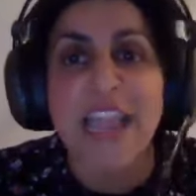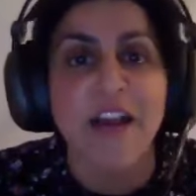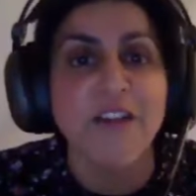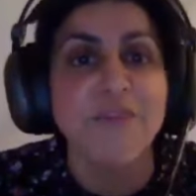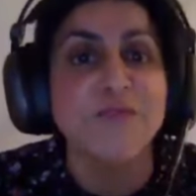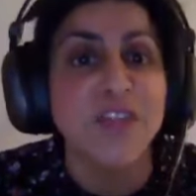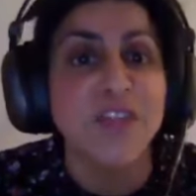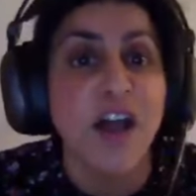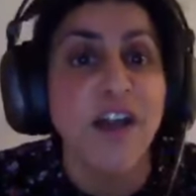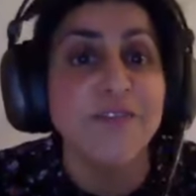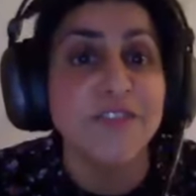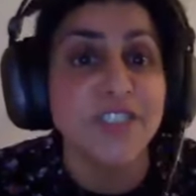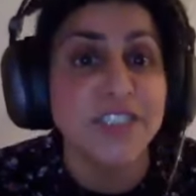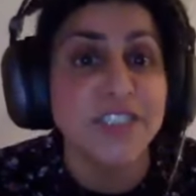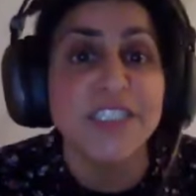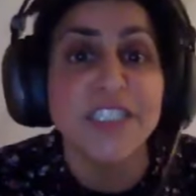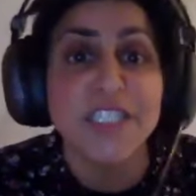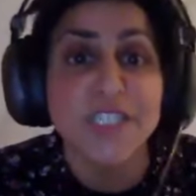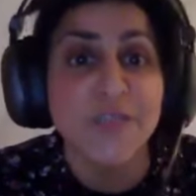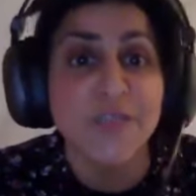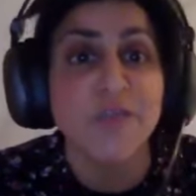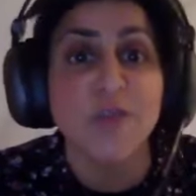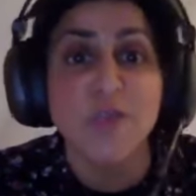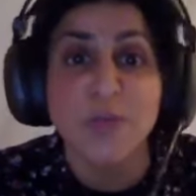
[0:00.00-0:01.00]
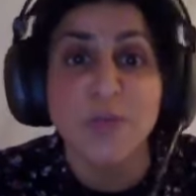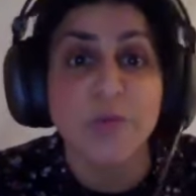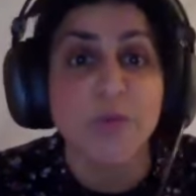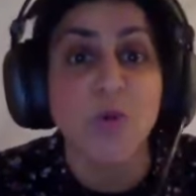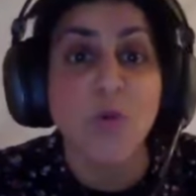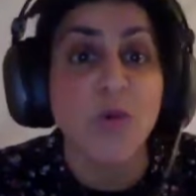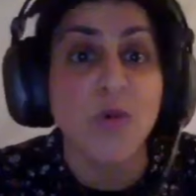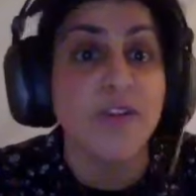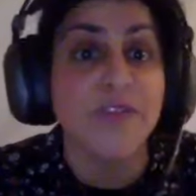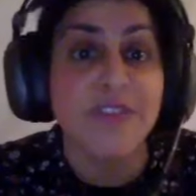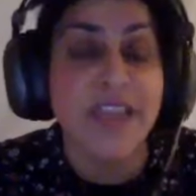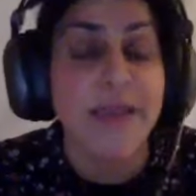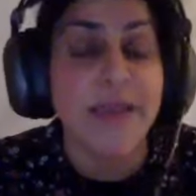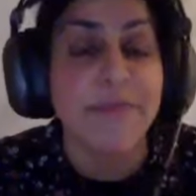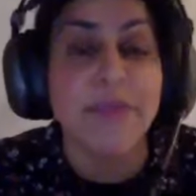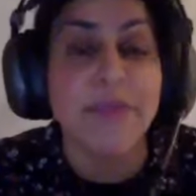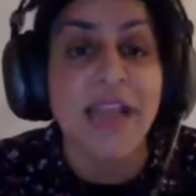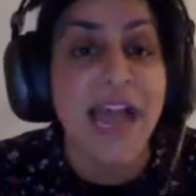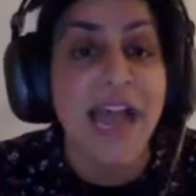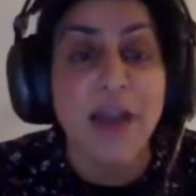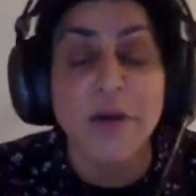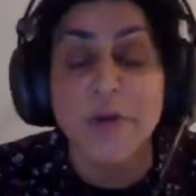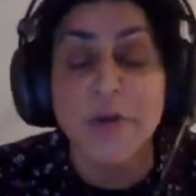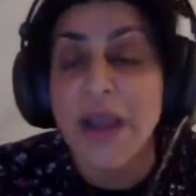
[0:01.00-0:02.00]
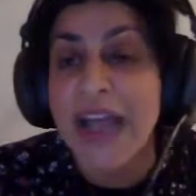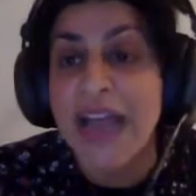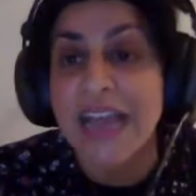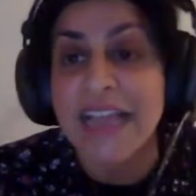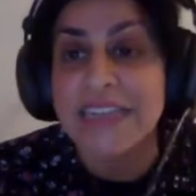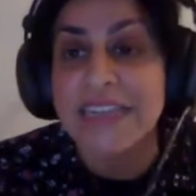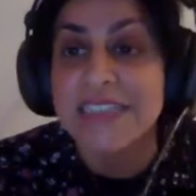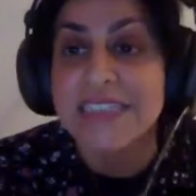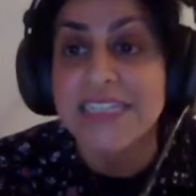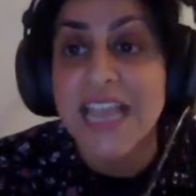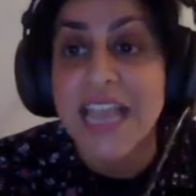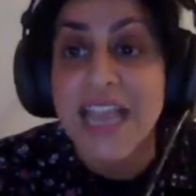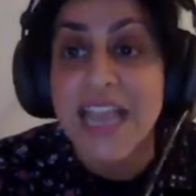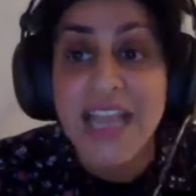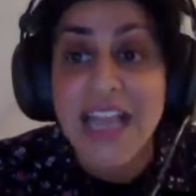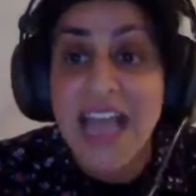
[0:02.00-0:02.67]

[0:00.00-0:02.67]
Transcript: I've I've done interviews with all of them now and